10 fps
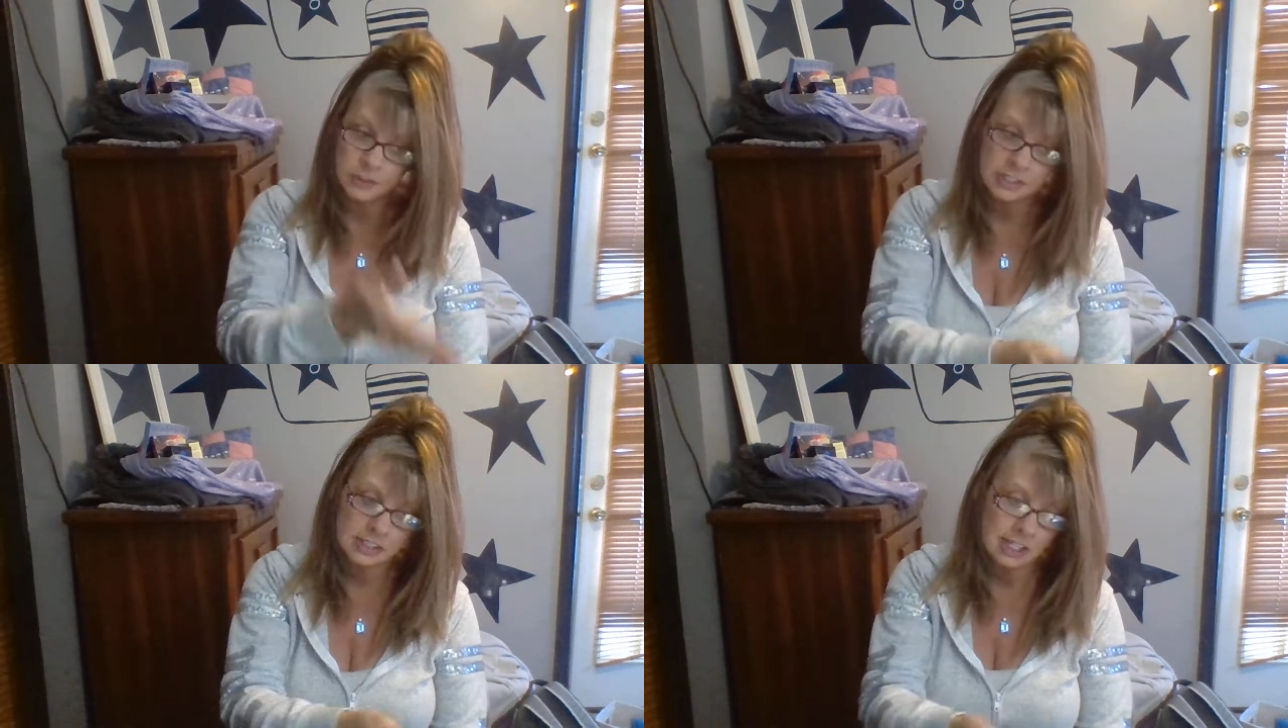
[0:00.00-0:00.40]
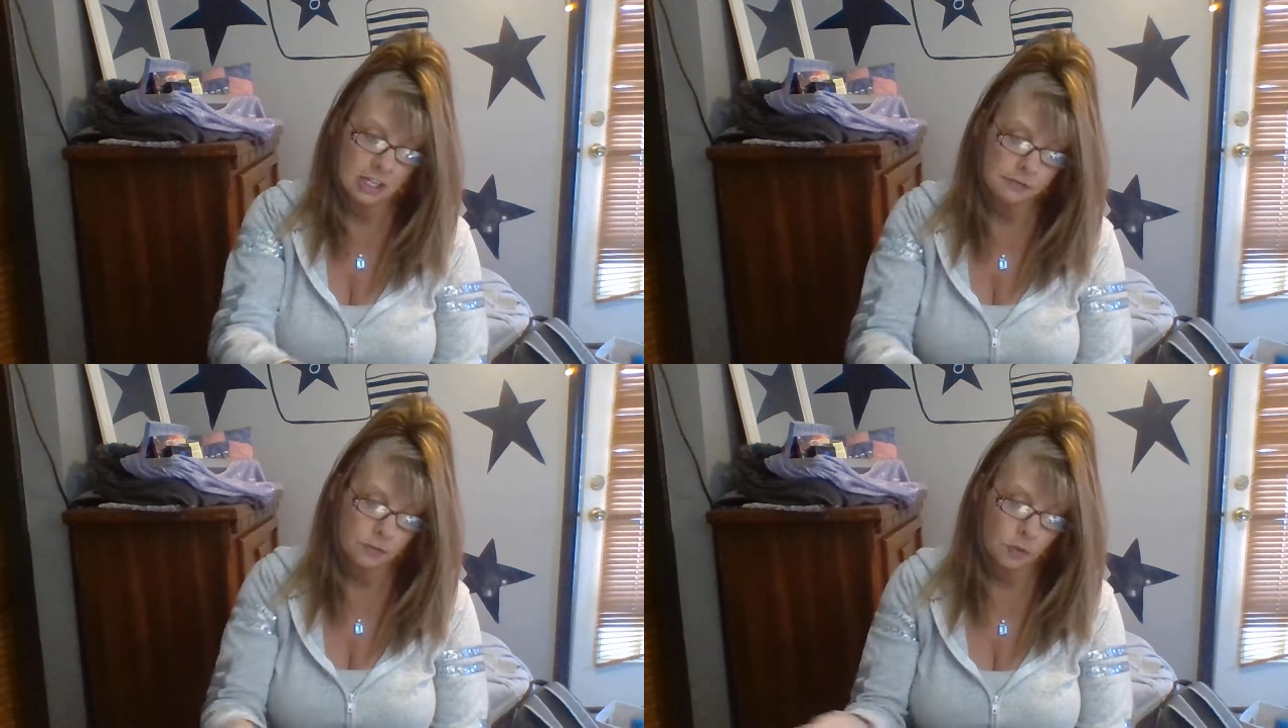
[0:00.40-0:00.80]
There's a lot
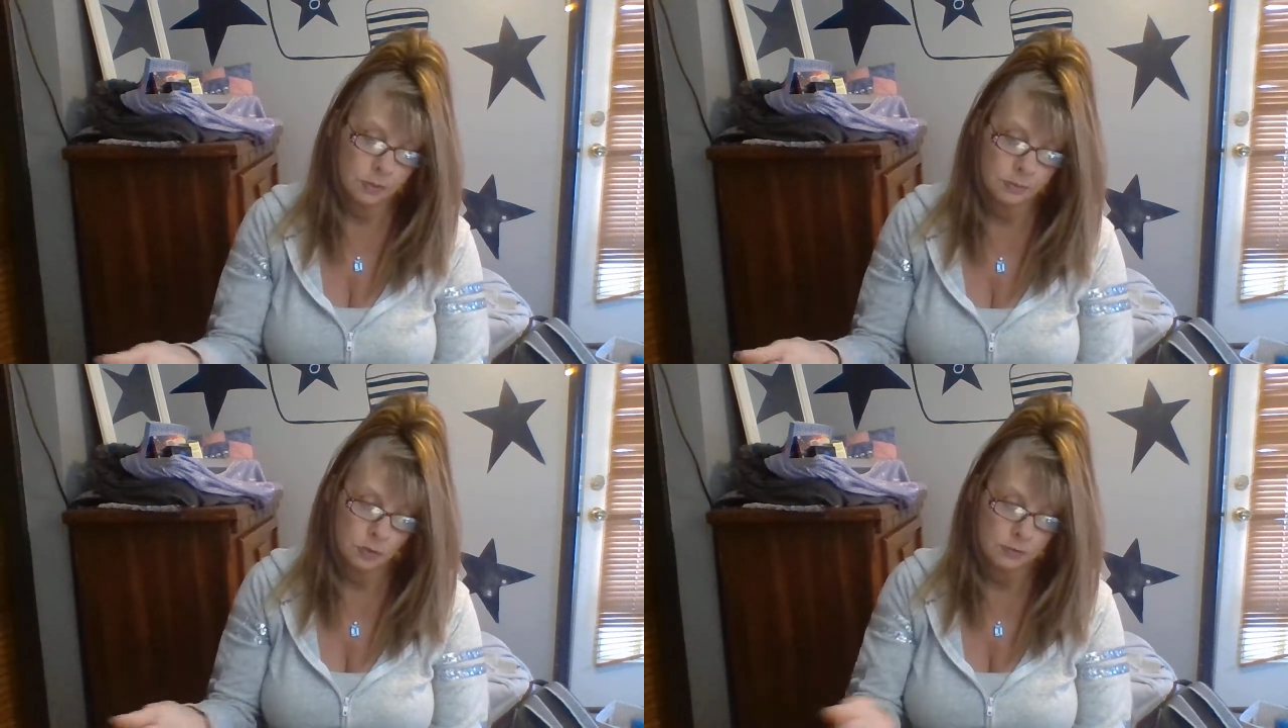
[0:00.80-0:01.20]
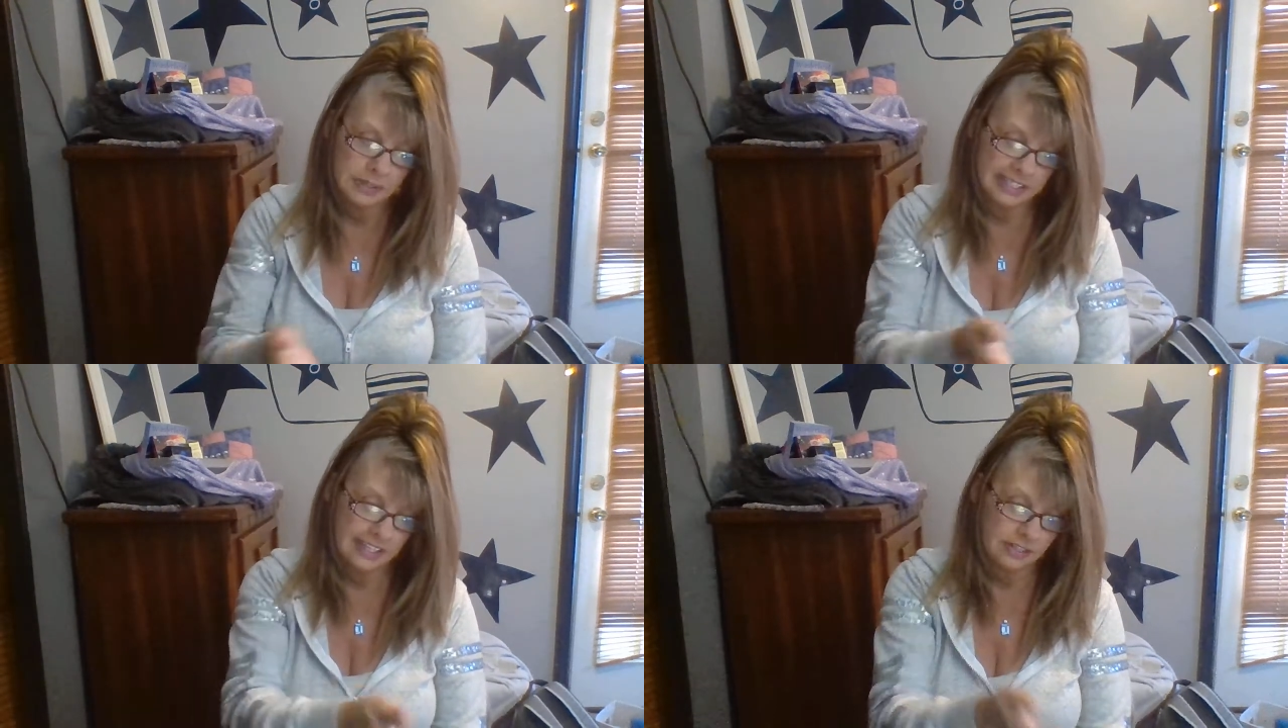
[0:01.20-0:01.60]
of forward
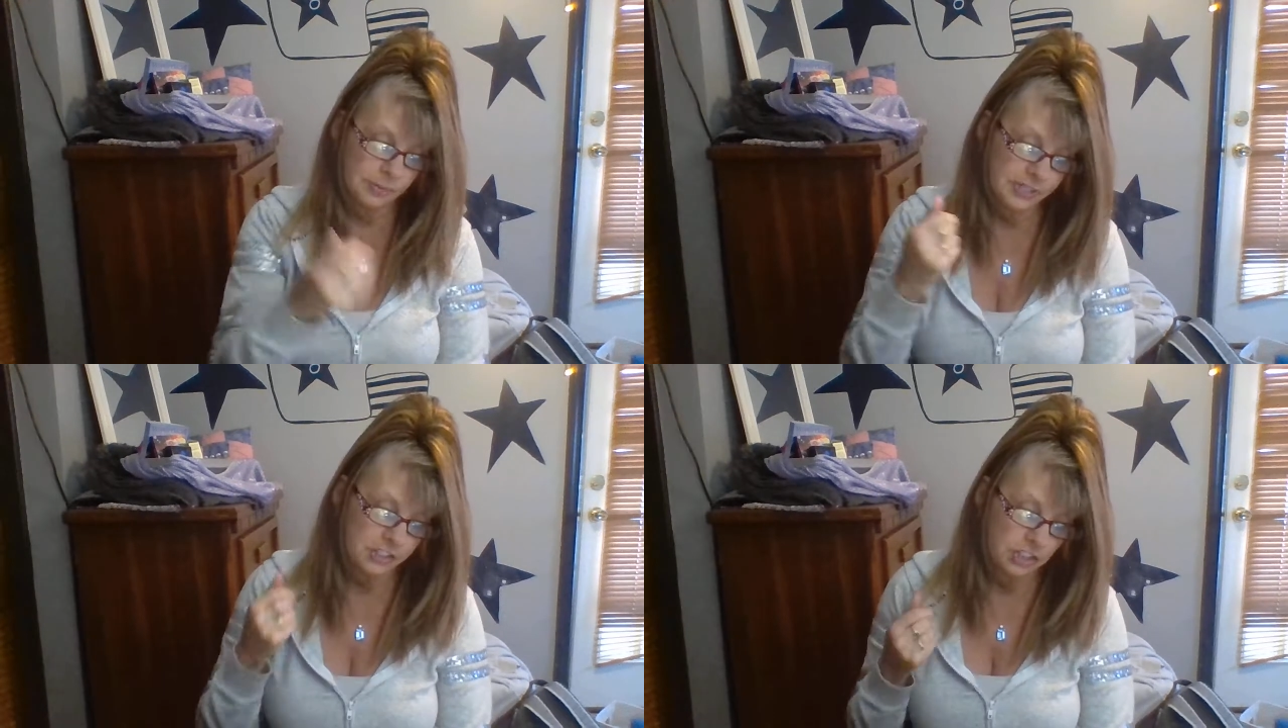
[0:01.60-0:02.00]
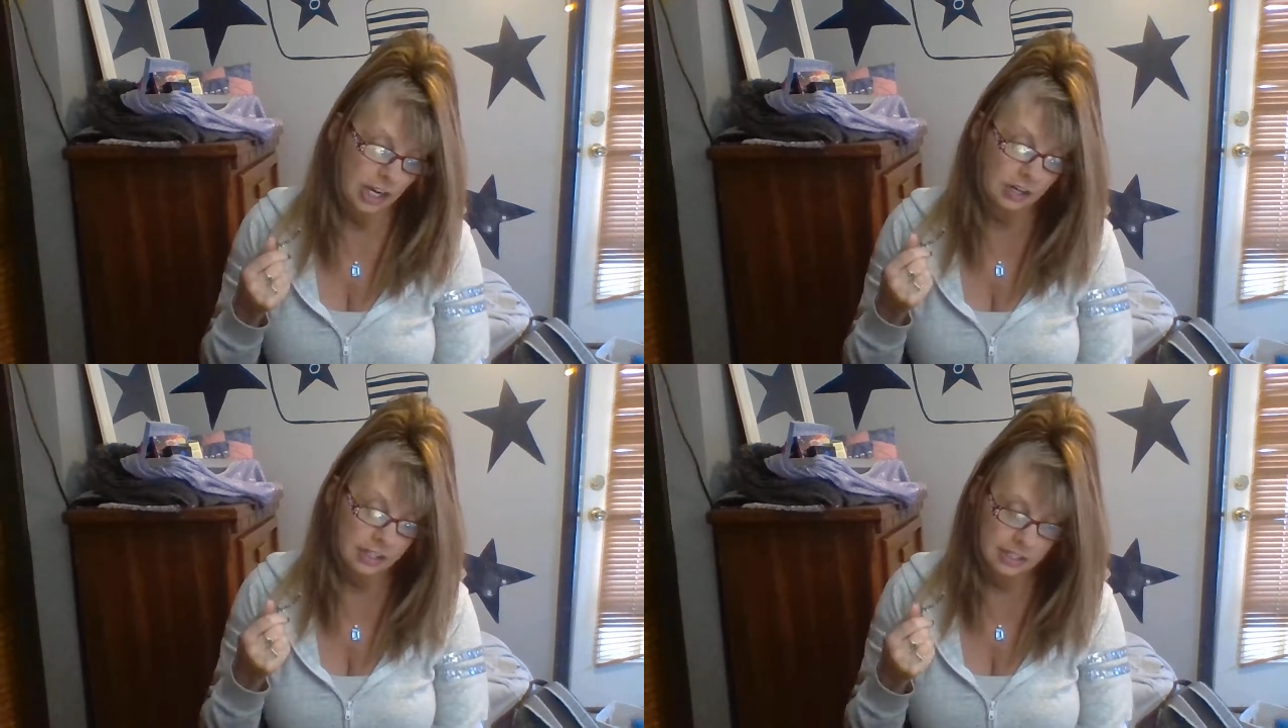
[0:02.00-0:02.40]
movement here with the
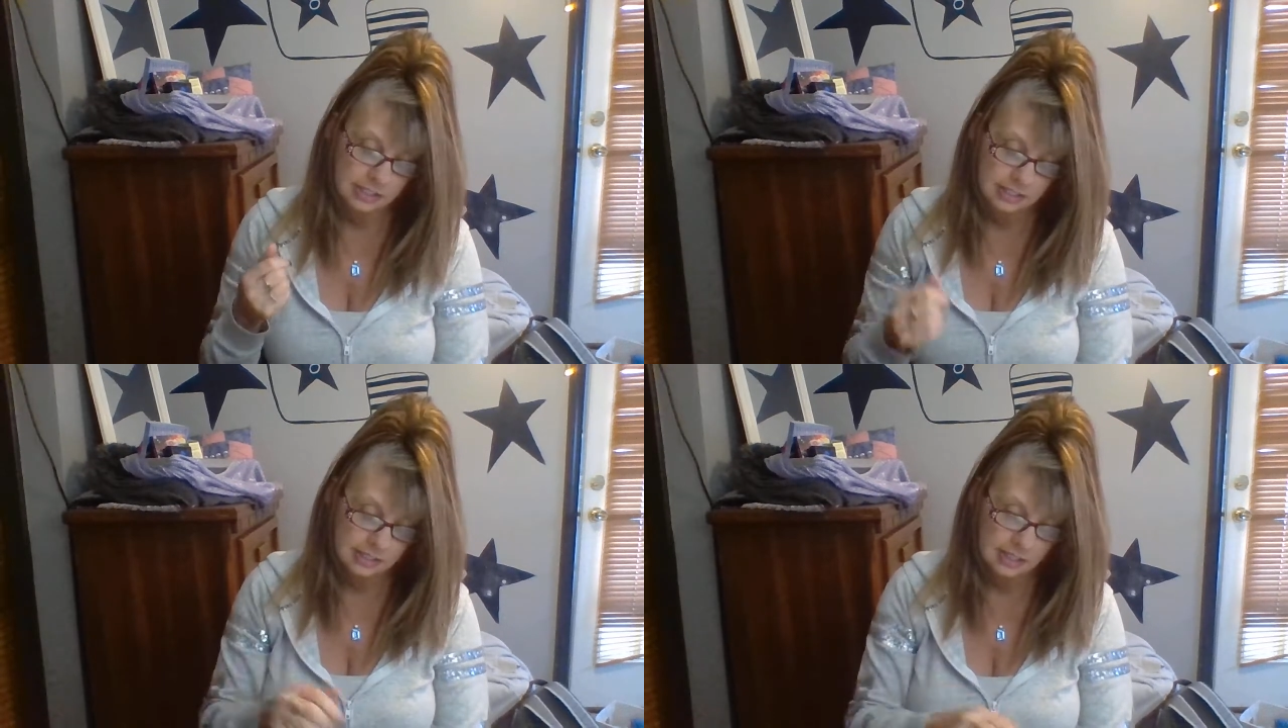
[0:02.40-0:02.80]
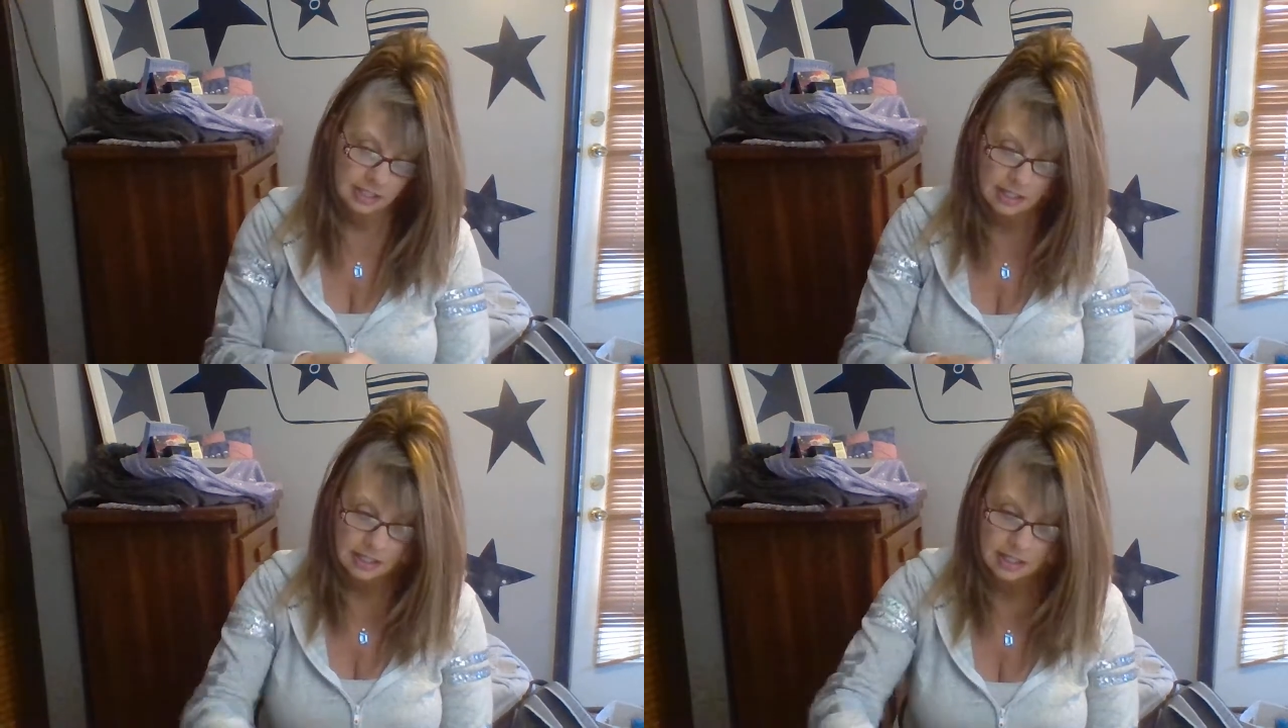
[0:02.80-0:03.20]
Chariots
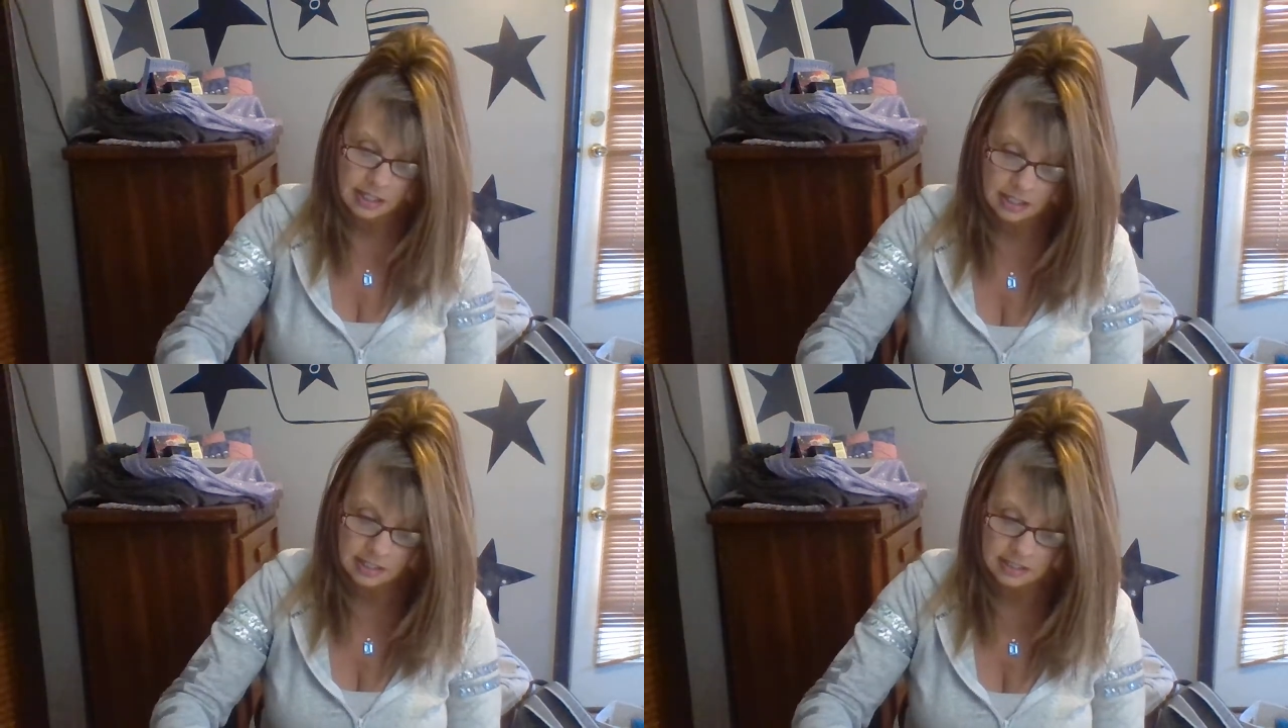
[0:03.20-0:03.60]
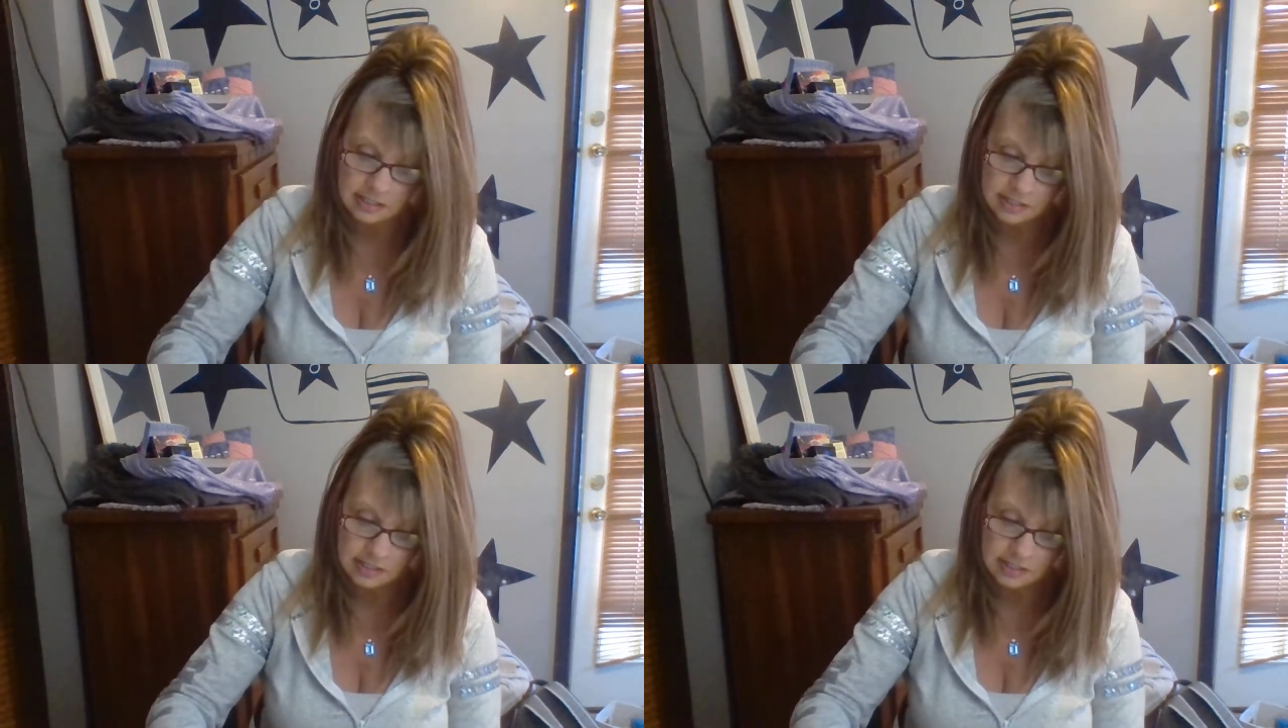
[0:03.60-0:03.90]
and